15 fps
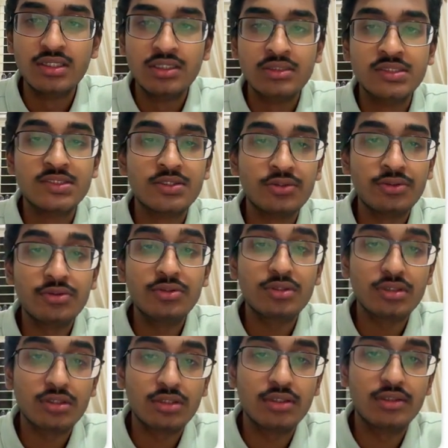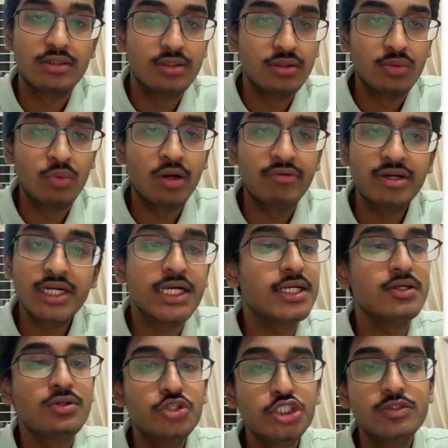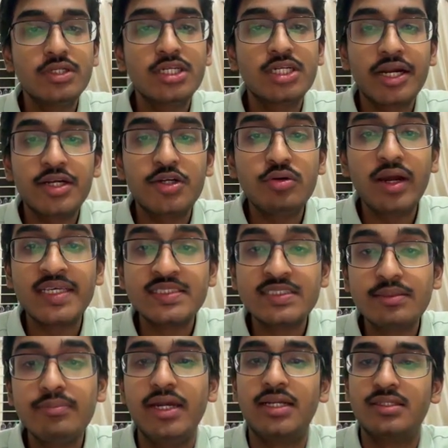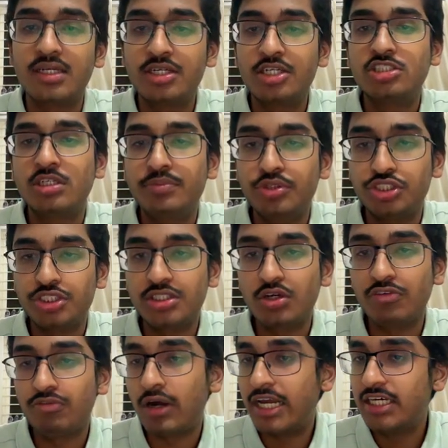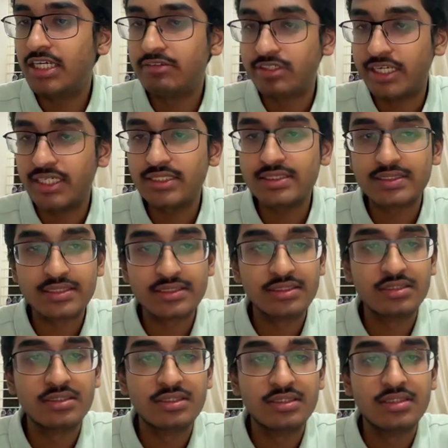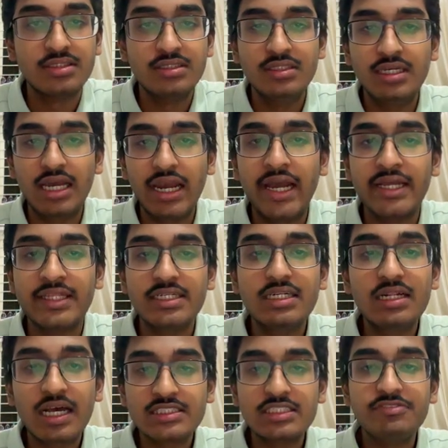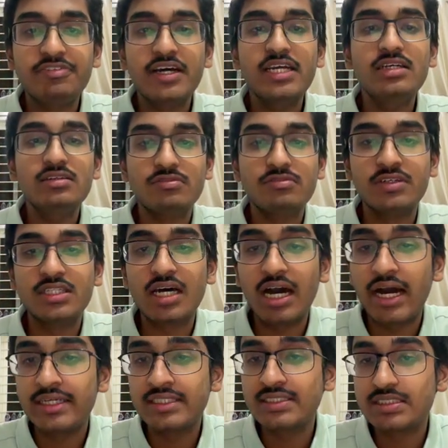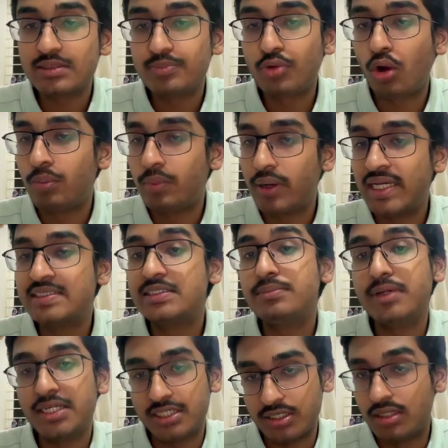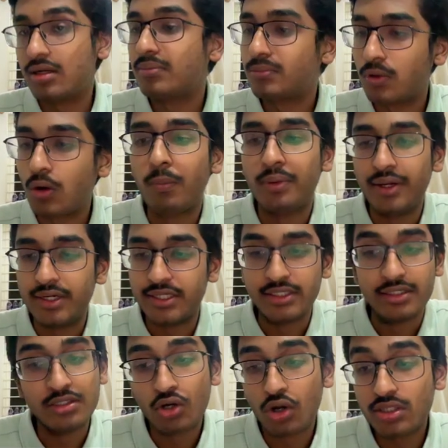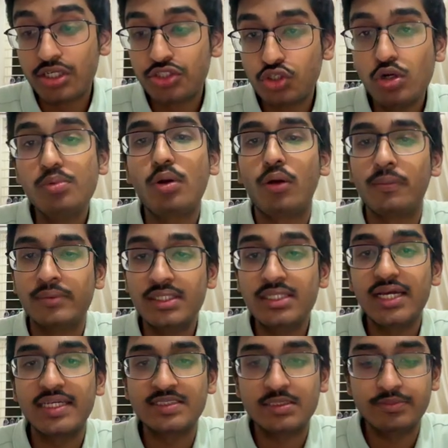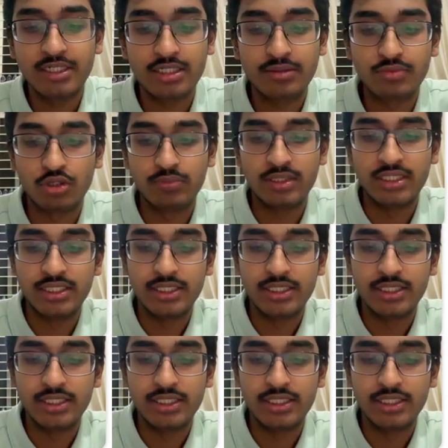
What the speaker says: So what we try to do is we try to estimate the distribution of y given x and then classify with the highest estimated probability, not the true probability, the estimated probability.